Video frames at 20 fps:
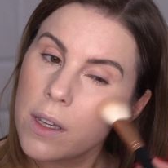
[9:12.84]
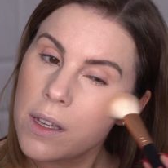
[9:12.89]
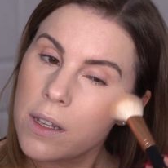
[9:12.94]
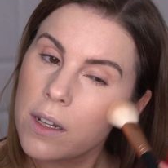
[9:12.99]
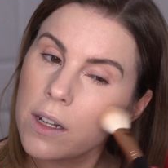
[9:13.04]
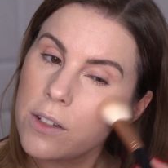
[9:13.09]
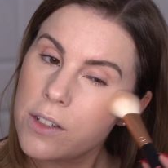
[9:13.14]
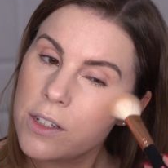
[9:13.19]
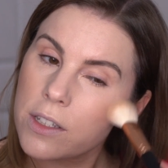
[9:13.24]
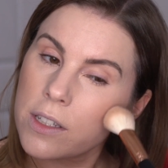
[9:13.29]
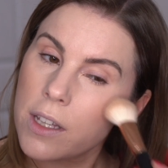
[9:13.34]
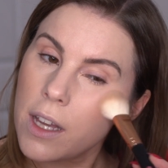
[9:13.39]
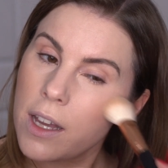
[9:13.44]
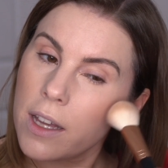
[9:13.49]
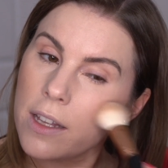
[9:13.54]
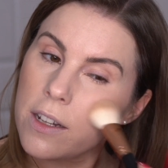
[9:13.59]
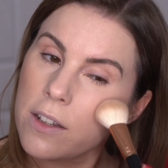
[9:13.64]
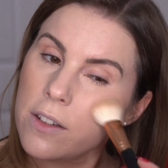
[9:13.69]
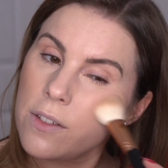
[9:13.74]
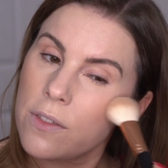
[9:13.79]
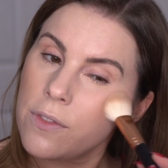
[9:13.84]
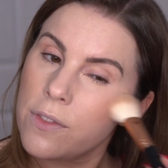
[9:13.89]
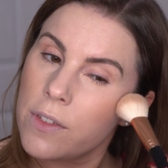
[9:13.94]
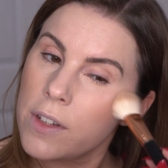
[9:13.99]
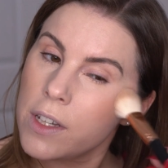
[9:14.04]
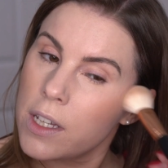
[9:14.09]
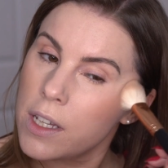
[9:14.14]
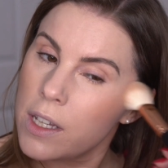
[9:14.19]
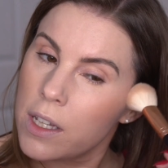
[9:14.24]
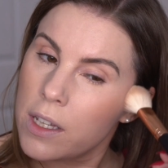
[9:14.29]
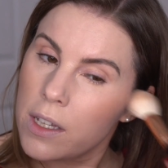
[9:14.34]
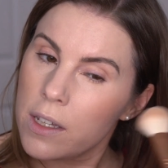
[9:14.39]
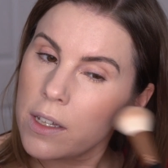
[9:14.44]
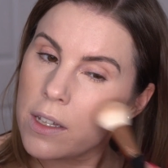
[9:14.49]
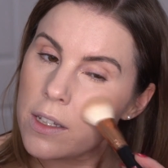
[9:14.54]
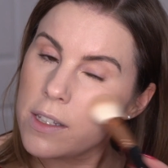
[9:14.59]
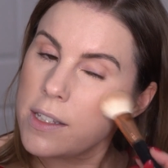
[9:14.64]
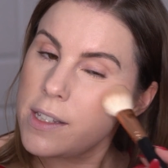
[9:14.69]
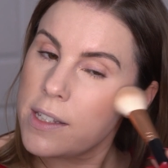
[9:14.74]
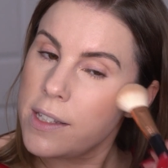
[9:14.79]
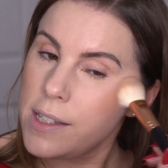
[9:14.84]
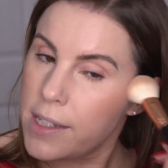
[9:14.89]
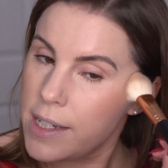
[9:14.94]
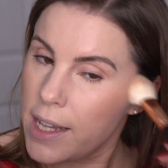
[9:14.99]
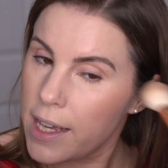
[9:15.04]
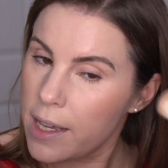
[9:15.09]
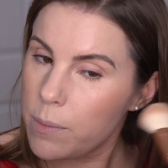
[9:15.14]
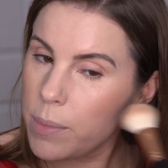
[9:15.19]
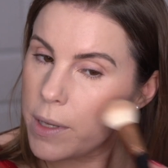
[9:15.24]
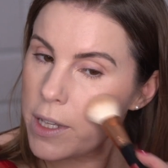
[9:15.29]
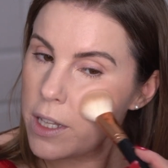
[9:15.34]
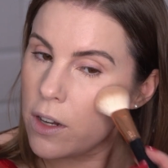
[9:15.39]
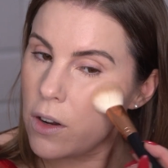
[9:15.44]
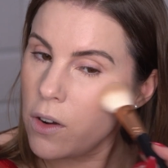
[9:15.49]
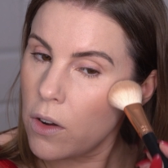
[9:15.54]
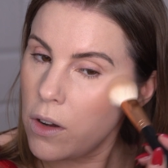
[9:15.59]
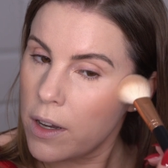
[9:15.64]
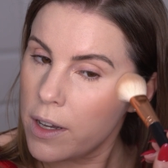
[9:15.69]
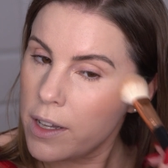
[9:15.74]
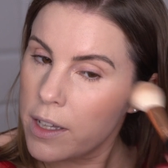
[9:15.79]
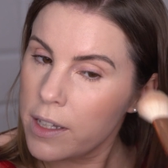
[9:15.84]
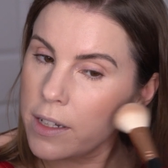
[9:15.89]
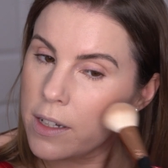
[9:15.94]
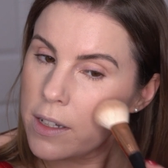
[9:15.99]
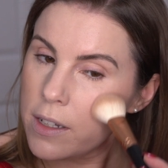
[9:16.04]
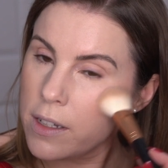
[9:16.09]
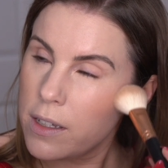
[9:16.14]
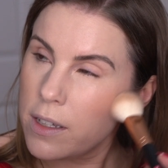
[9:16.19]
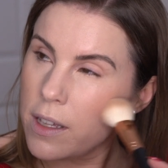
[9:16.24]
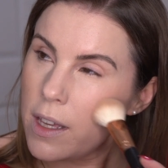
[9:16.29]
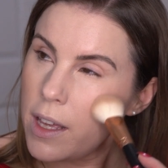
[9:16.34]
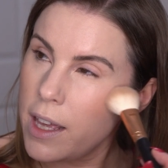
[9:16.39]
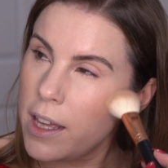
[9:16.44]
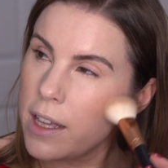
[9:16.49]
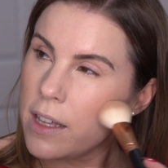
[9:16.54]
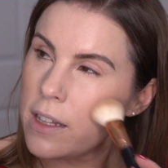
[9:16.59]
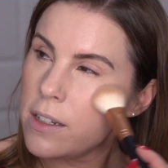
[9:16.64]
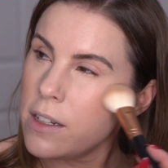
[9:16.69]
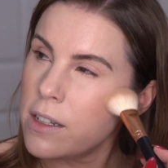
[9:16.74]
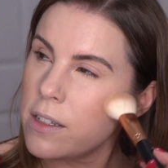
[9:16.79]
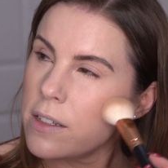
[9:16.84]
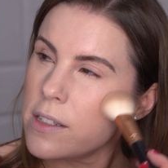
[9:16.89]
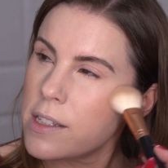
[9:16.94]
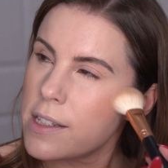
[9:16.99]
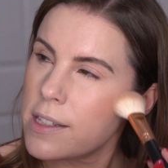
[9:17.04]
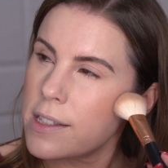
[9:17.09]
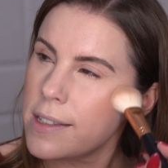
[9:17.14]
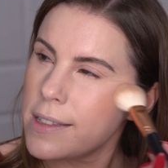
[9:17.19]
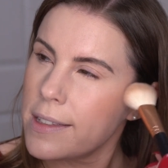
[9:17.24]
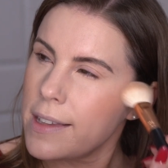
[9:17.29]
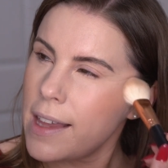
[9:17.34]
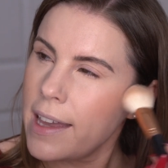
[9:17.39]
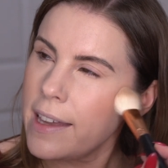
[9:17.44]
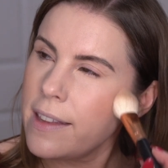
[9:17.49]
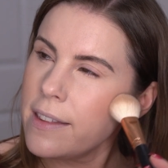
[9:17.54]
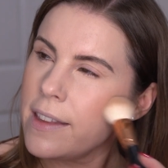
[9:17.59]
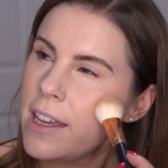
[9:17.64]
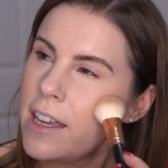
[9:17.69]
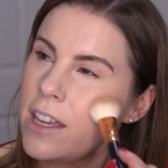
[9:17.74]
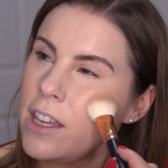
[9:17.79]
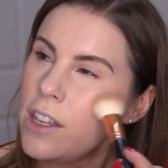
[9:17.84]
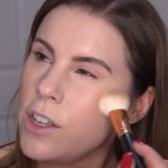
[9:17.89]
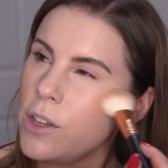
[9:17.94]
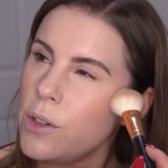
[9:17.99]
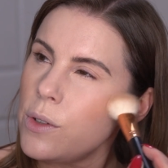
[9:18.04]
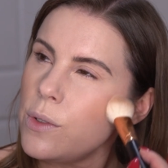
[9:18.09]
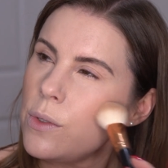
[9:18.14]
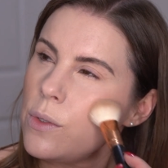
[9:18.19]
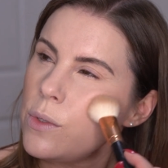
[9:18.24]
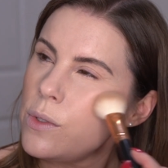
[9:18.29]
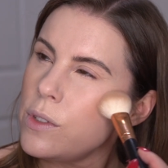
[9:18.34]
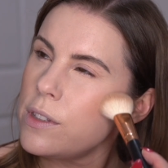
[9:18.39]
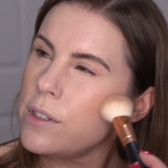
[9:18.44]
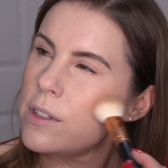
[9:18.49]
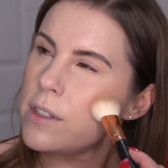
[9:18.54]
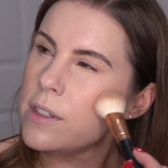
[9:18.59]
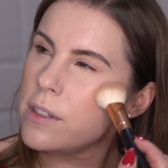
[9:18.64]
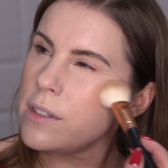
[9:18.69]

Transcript: And I just kind of stamp it on and slightly use